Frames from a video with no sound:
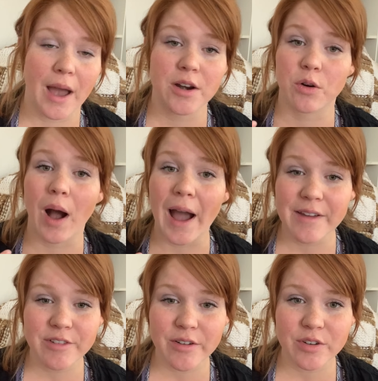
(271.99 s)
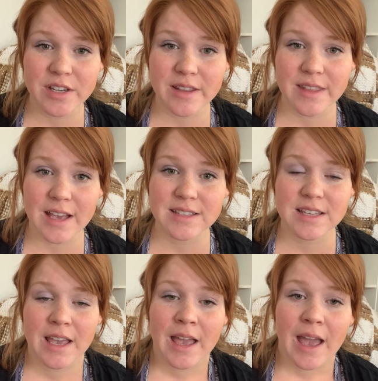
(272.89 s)
I don't know. I've never done that,
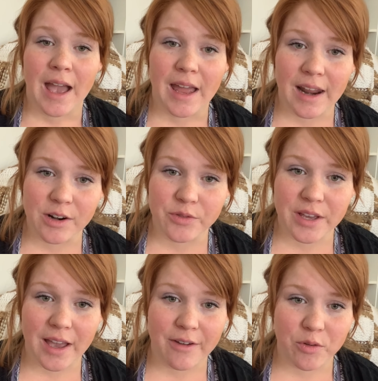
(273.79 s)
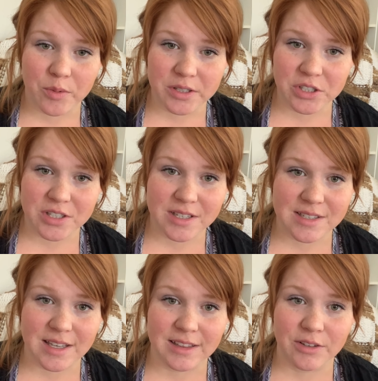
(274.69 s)
and I don't think I ever will, just
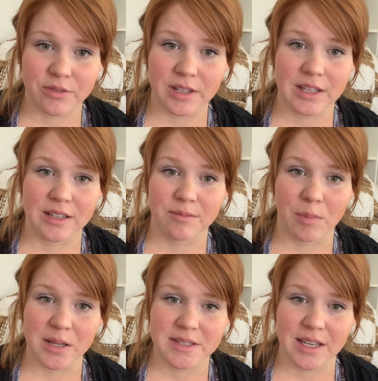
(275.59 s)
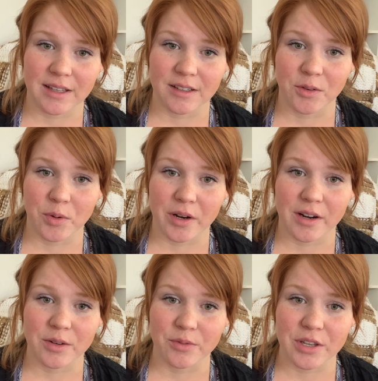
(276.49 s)
because I live in Montana, where
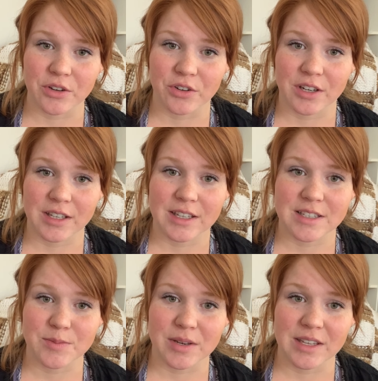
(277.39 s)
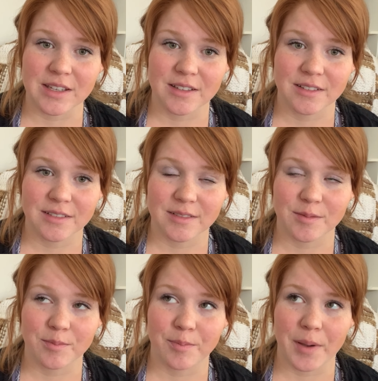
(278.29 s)
I don't think you're going to get as many
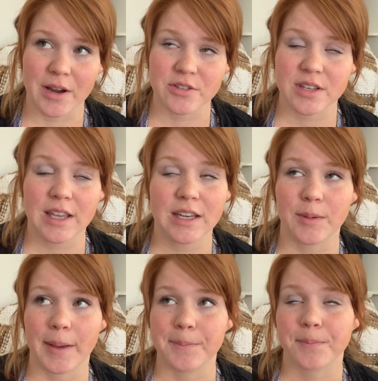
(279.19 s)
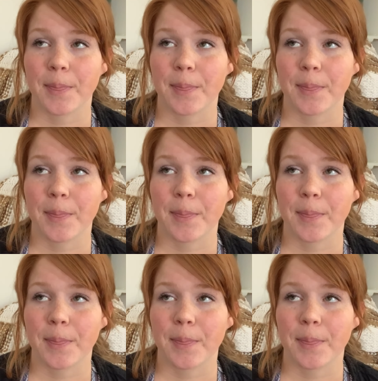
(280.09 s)
buyers. Anyway.